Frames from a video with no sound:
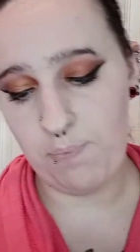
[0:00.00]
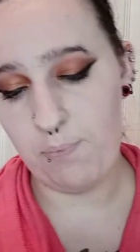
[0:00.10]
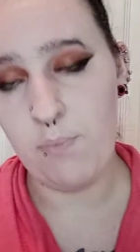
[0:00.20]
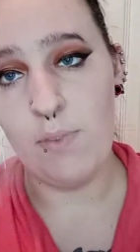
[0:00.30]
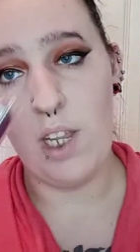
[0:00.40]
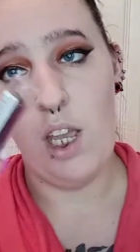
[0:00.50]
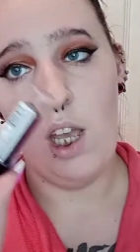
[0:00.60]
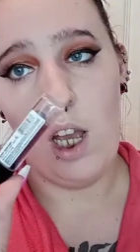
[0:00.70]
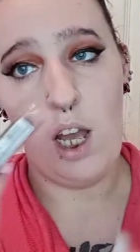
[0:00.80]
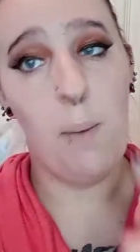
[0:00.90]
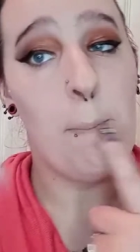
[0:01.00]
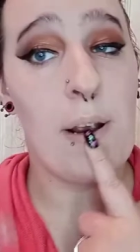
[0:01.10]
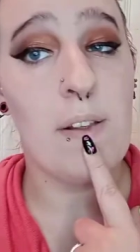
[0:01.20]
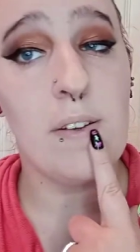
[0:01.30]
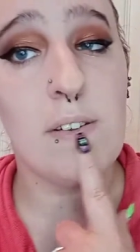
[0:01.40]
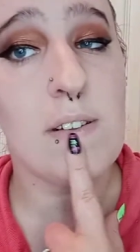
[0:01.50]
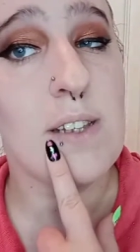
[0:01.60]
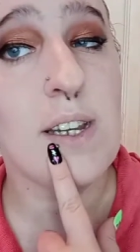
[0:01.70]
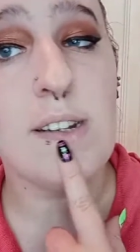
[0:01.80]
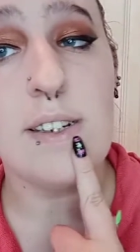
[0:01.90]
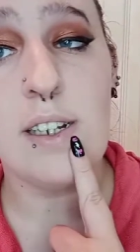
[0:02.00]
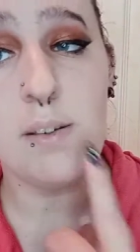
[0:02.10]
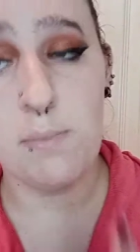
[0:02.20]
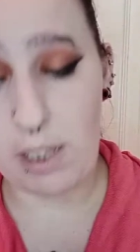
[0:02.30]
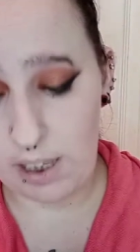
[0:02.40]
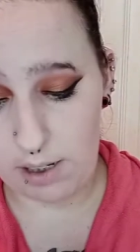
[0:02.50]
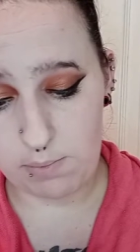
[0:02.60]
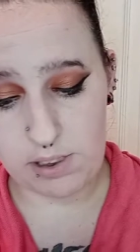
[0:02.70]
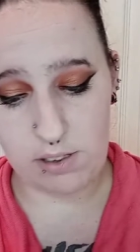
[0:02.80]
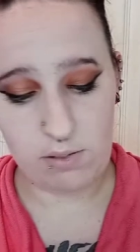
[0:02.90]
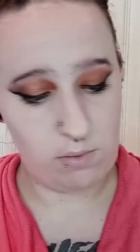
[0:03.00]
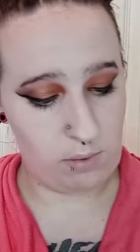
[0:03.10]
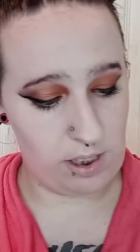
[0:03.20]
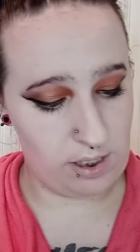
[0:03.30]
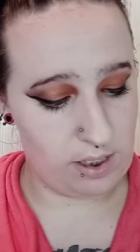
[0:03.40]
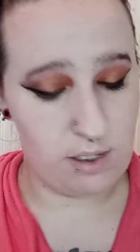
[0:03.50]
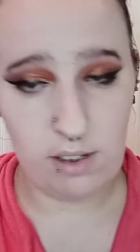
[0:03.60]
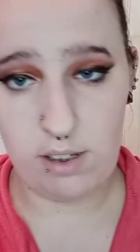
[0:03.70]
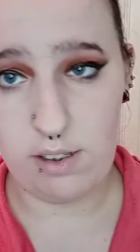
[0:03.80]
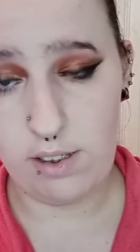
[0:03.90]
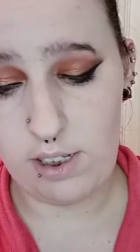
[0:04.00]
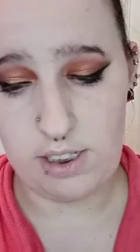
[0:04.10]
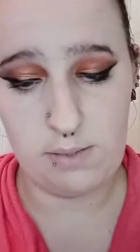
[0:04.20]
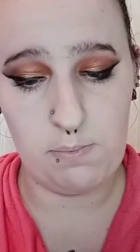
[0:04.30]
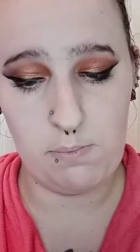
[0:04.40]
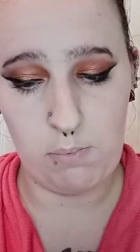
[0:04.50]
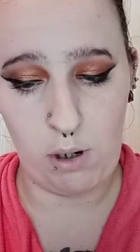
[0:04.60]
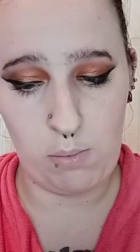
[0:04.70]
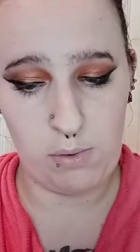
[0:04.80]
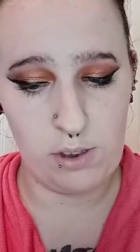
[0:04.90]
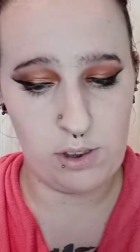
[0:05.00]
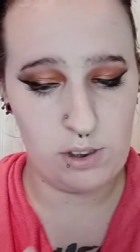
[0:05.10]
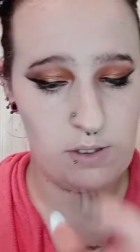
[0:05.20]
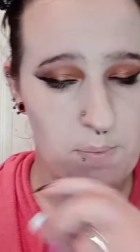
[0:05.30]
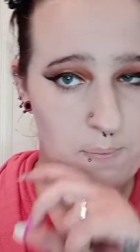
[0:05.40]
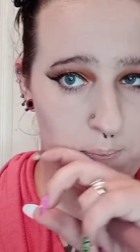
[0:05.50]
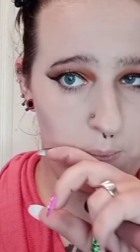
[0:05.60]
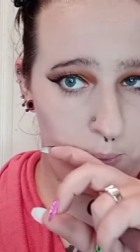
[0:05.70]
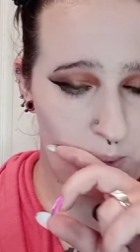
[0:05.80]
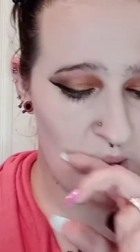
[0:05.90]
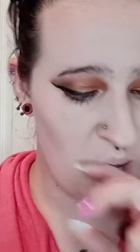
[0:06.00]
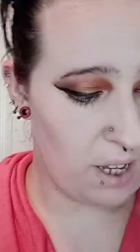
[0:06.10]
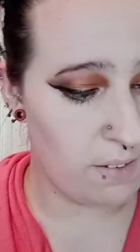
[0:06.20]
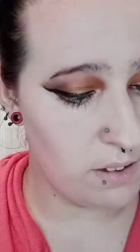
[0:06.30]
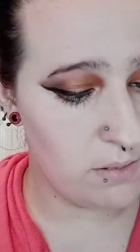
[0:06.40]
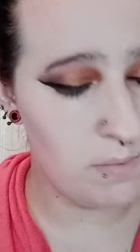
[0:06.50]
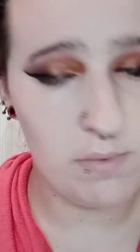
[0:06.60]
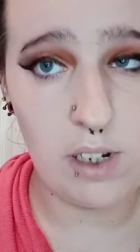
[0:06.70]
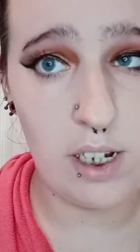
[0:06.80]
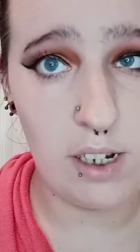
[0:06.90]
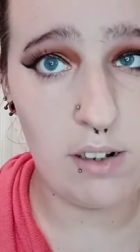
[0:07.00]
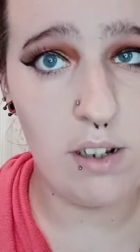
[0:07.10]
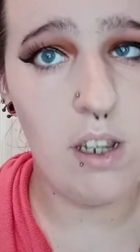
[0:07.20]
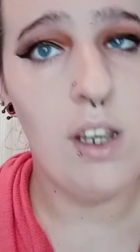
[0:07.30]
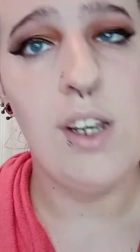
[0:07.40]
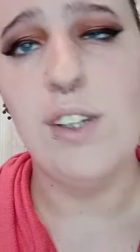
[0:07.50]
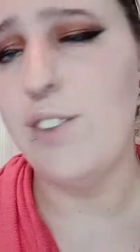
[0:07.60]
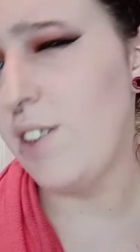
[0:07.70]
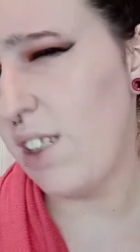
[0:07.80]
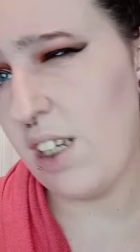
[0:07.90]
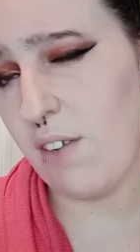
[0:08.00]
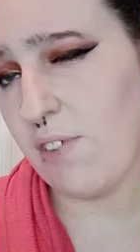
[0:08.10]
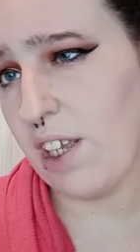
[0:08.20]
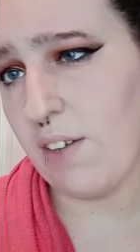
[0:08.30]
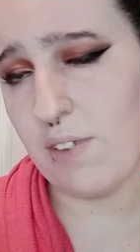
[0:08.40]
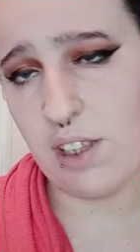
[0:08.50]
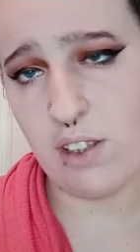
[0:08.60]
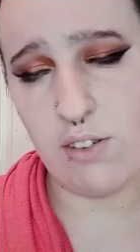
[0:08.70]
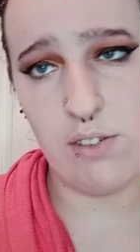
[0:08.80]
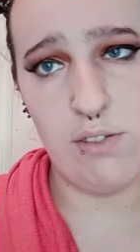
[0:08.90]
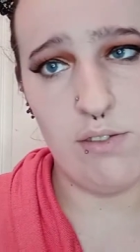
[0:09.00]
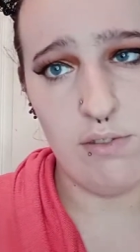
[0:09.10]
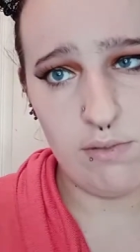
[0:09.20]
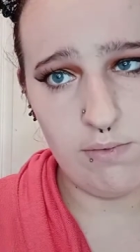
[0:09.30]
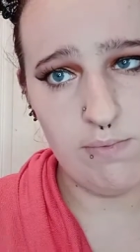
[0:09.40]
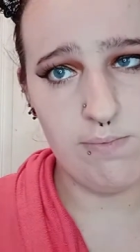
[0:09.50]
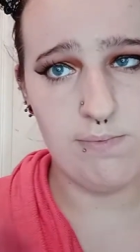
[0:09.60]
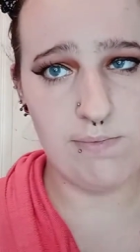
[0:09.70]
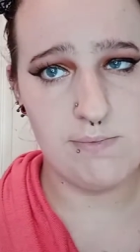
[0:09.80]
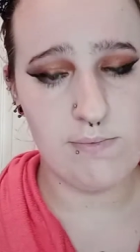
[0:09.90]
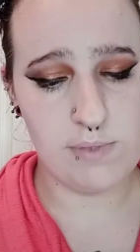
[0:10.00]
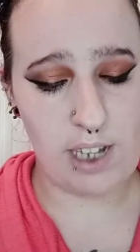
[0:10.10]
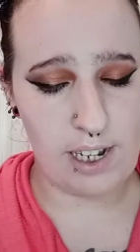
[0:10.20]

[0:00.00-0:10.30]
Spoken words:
I'm barely going to line my lips with this purplish color right here. Just enough to give it a little texture.